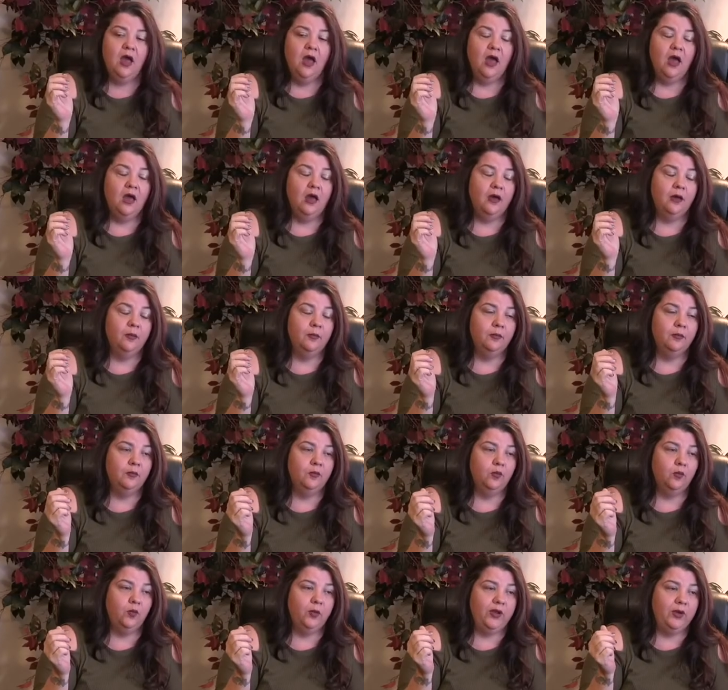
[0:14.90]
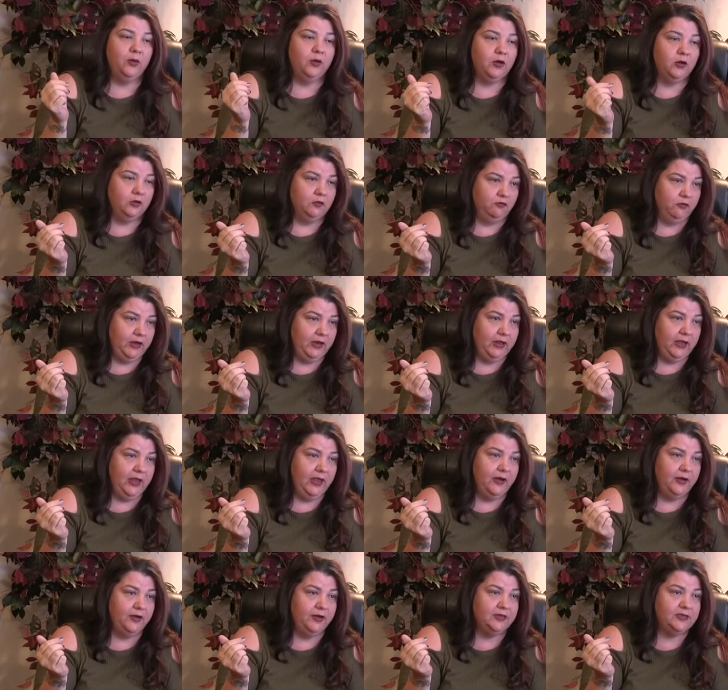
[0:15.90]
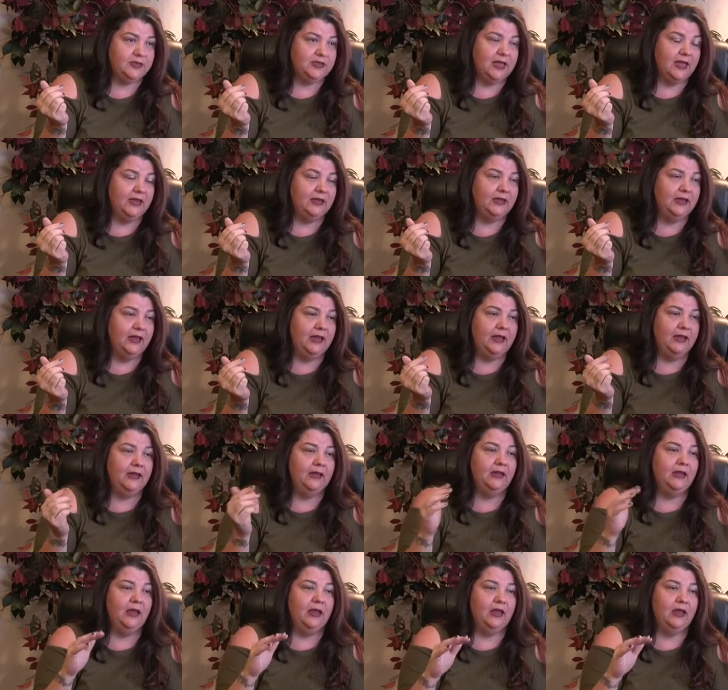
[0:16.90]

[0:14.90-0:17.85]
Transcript: Um, we were running errands that day,